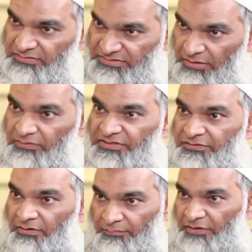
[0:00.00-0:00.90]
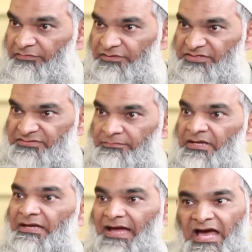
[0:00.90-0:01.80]
Tawheed or monotheism
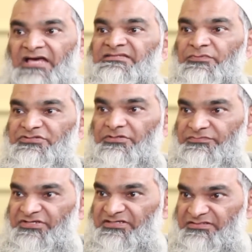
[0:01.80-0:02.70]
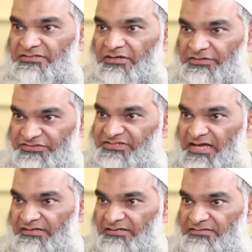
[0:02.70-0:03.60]
as Muslims
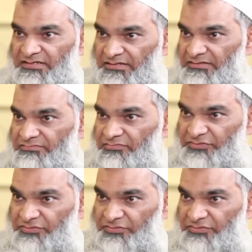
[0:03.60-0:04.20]
understand it.